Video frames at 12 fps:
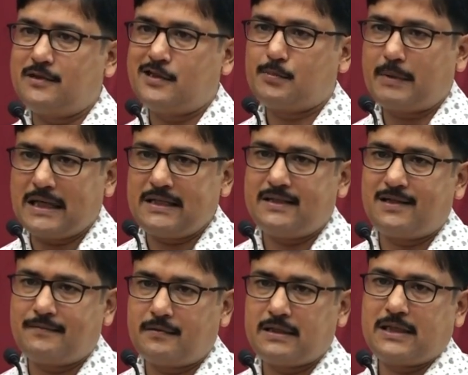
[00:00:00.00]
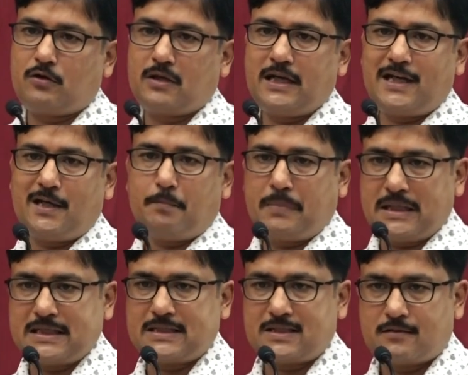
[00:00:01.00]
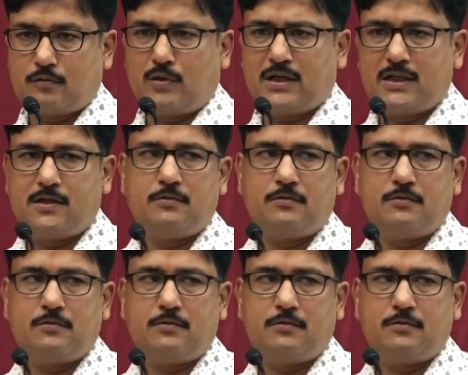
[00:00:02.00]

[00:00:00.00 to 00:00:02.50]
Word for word: despite their effort, they are not getting placed. So what they